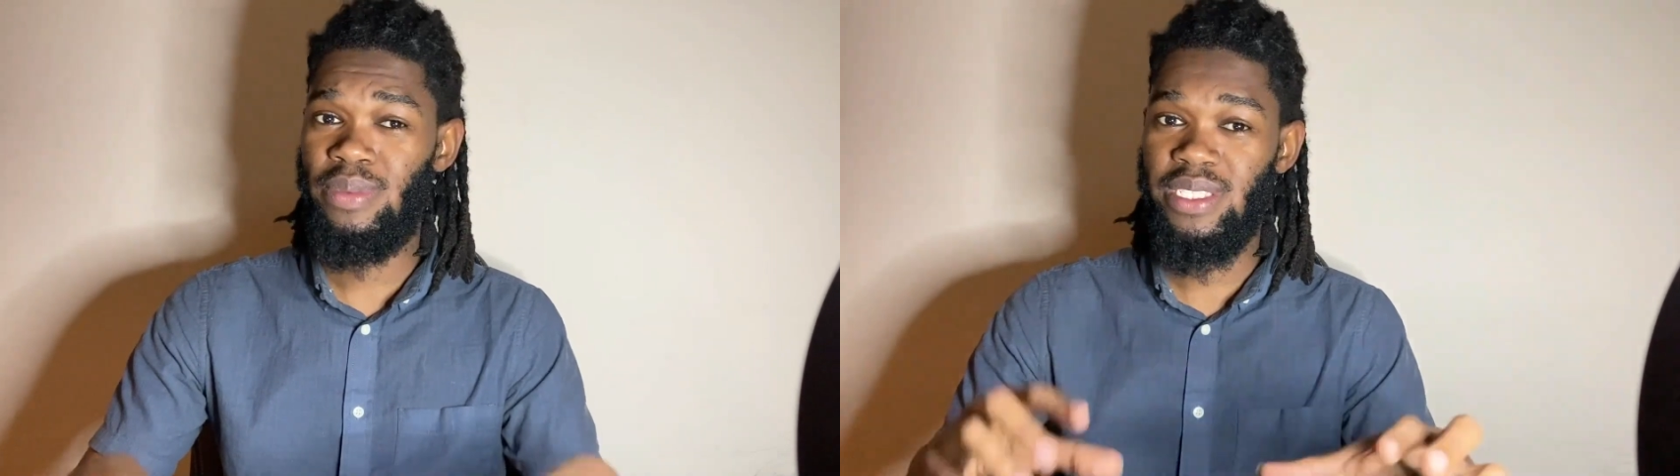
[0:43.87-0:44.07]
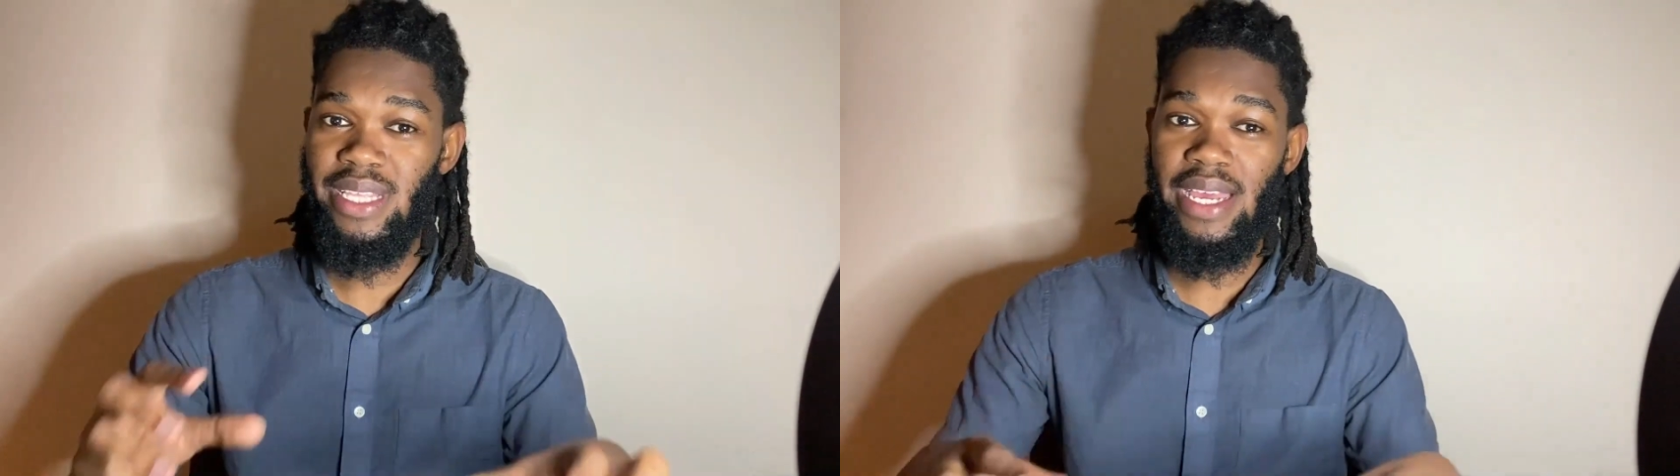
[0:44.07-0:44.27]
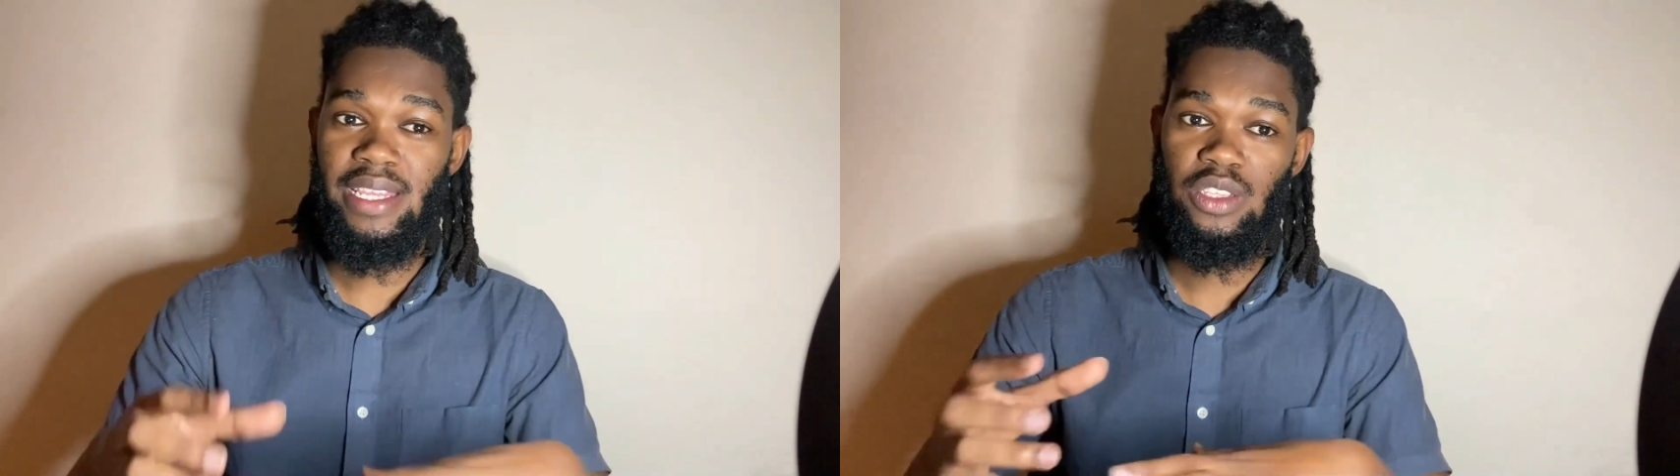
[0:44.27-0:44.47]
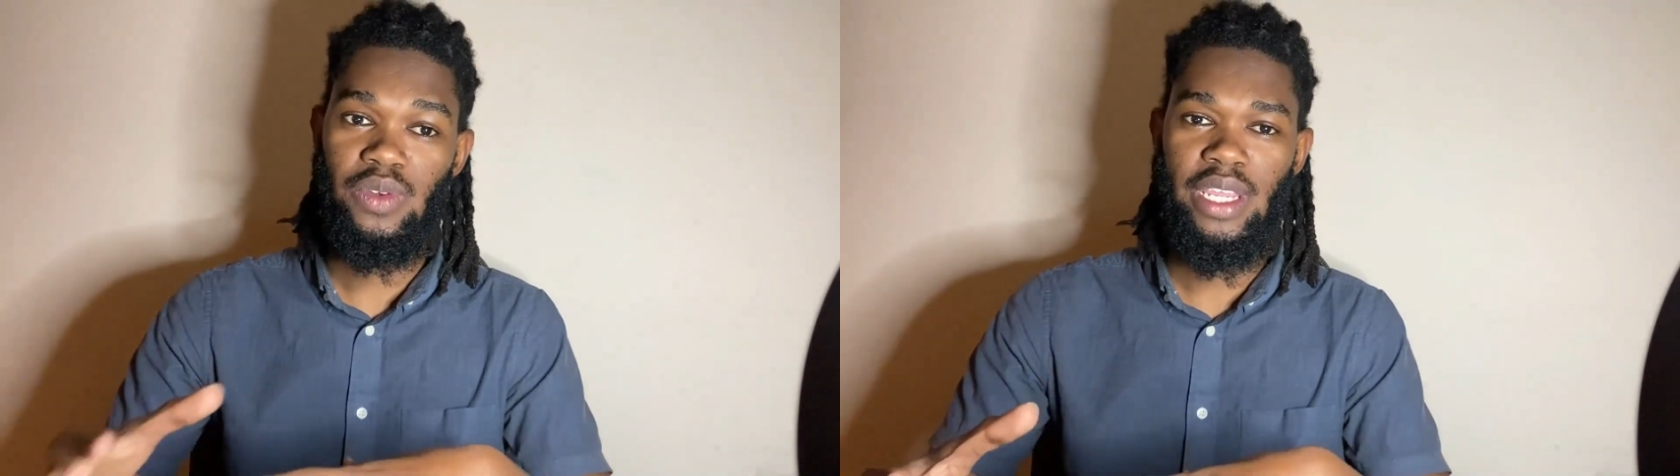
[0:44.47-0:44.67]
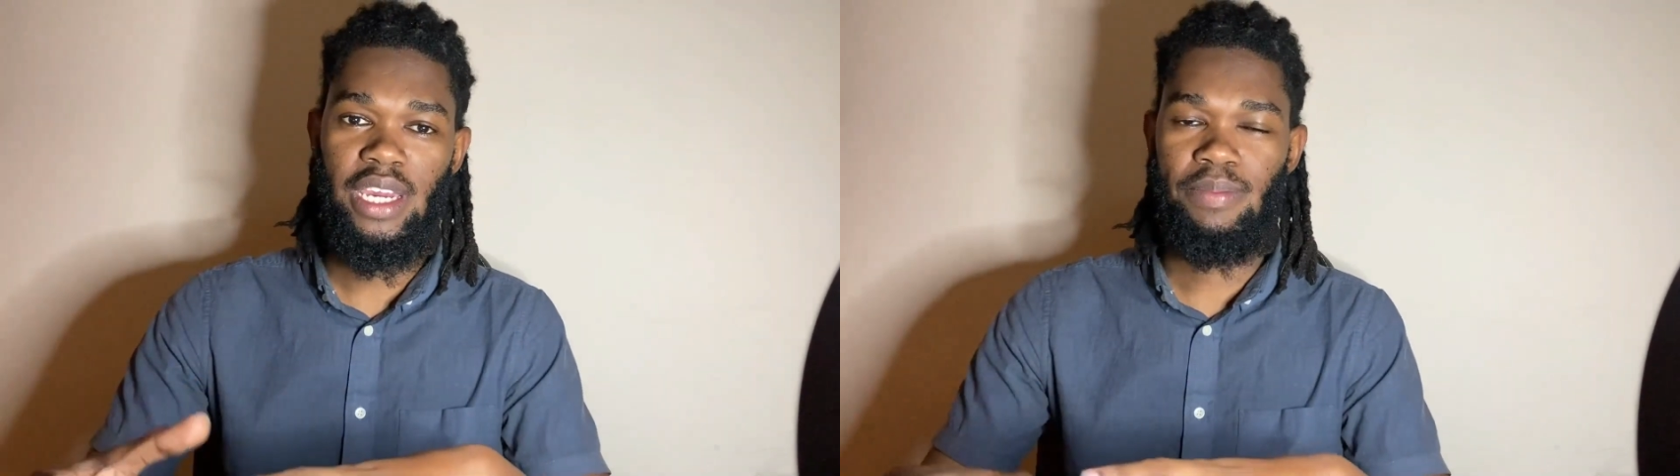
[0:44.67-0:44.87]
slightly
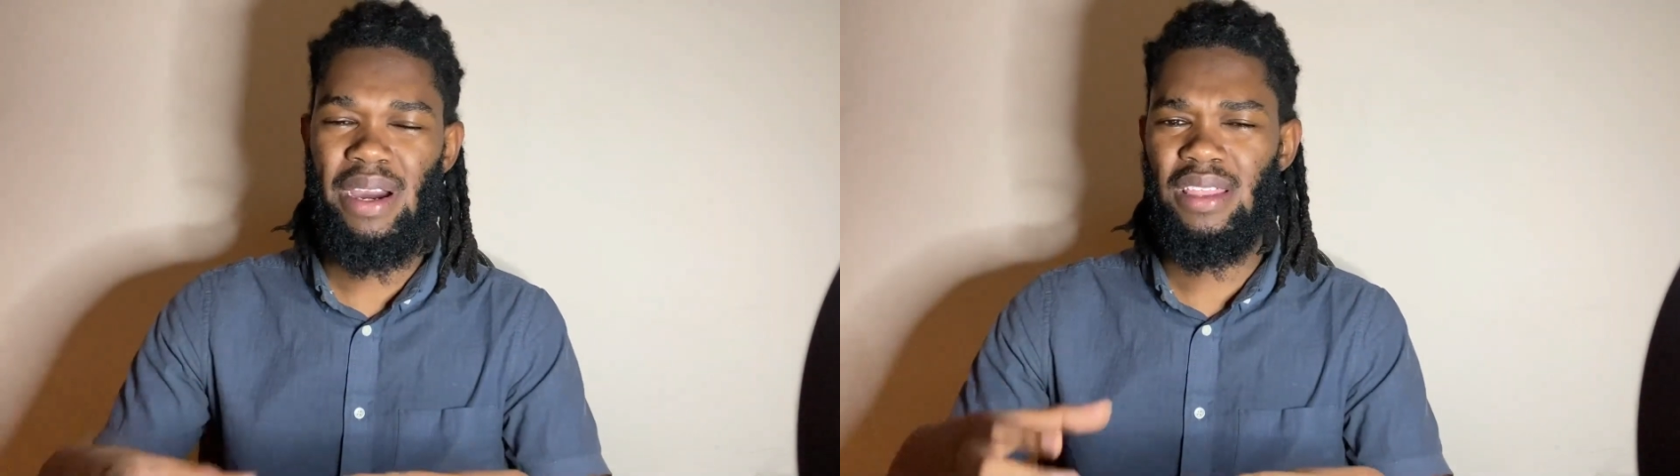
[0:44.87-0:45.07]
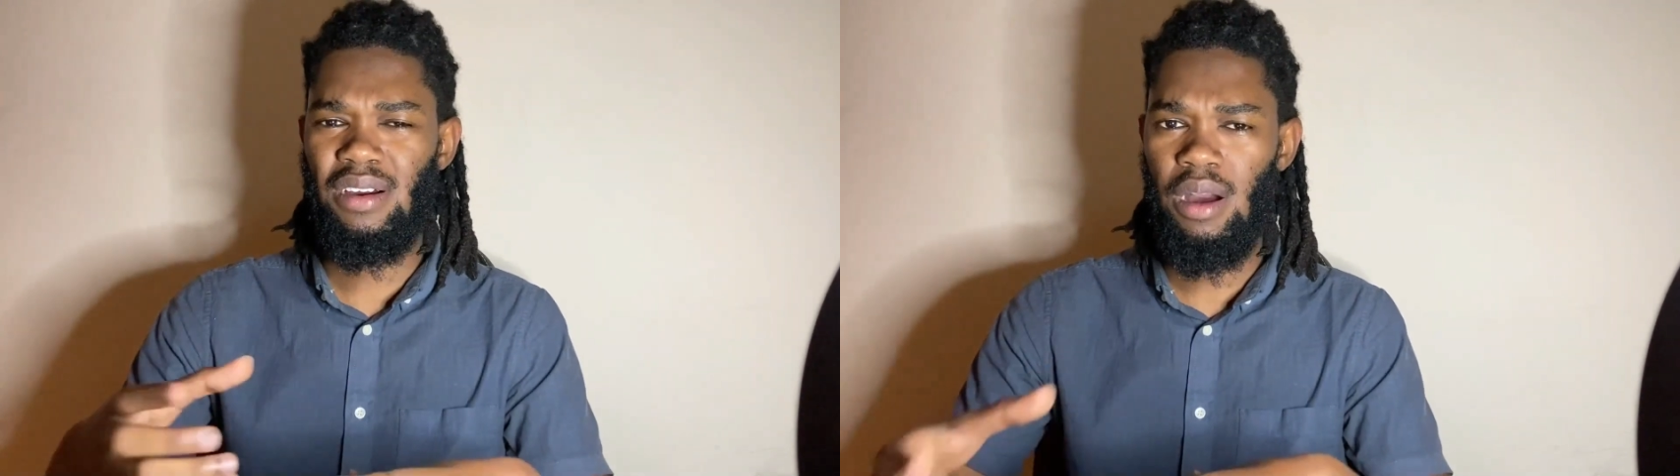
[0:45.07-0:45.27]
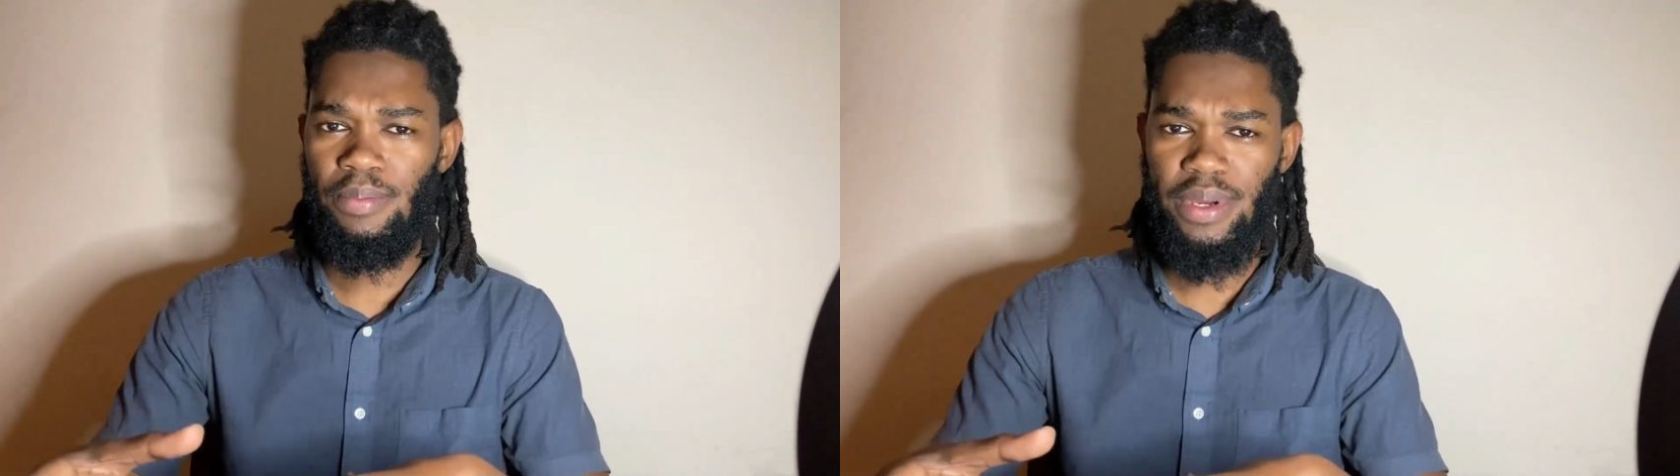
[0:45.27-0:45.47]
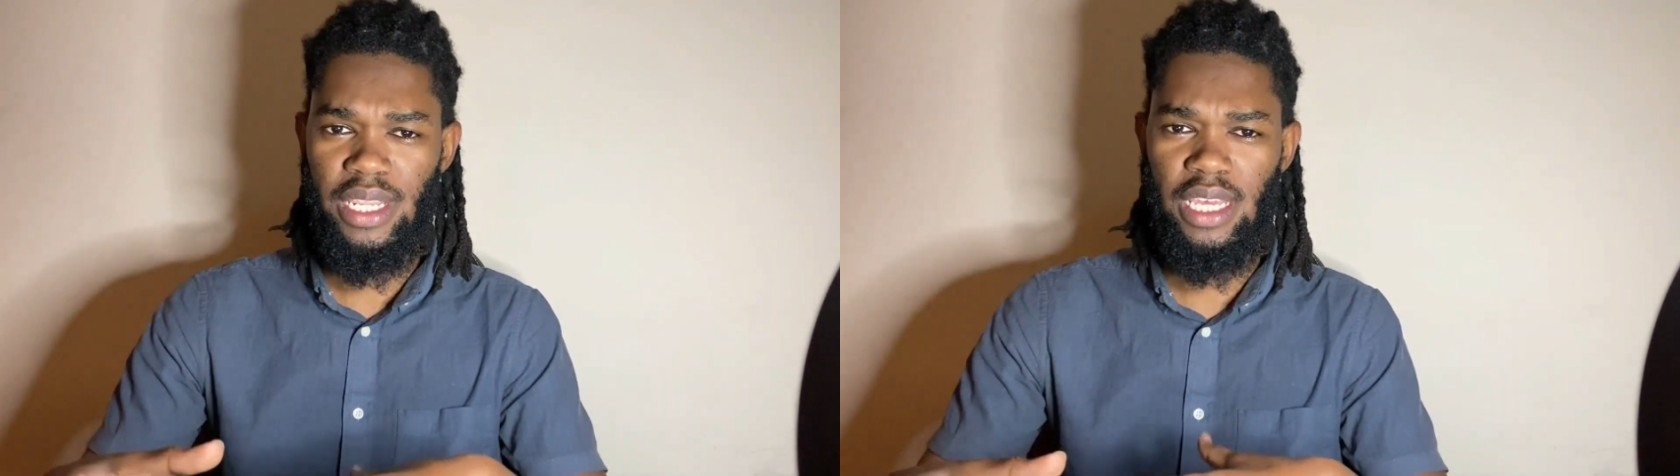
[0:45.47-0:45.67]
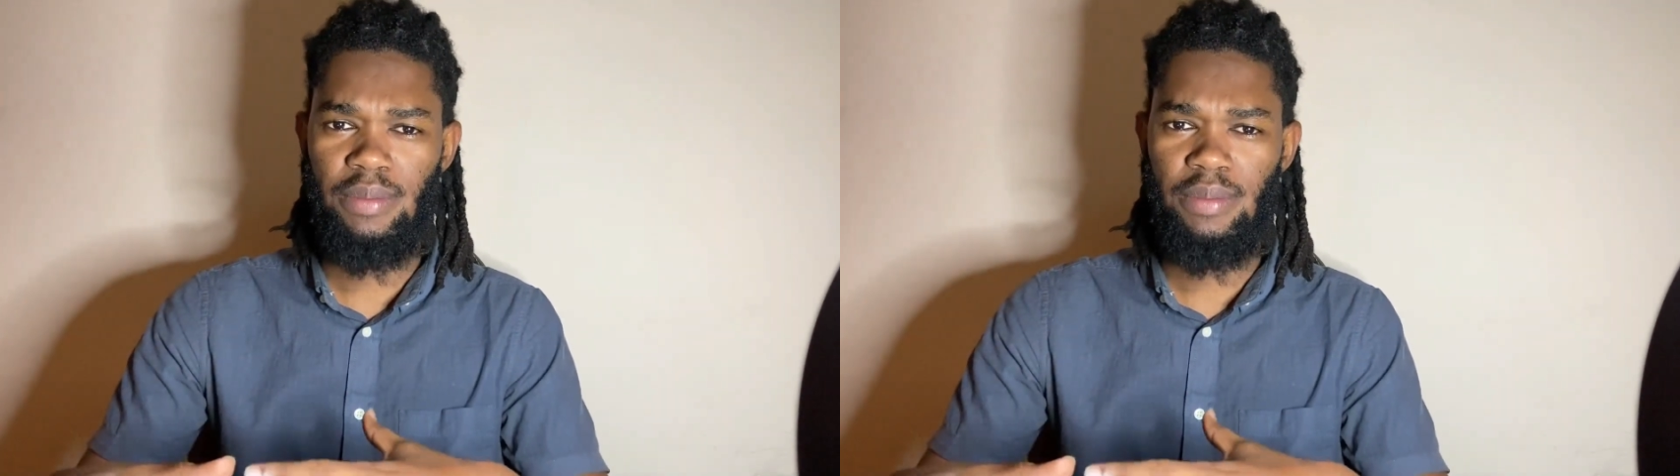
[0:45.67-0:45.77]
unique by the company,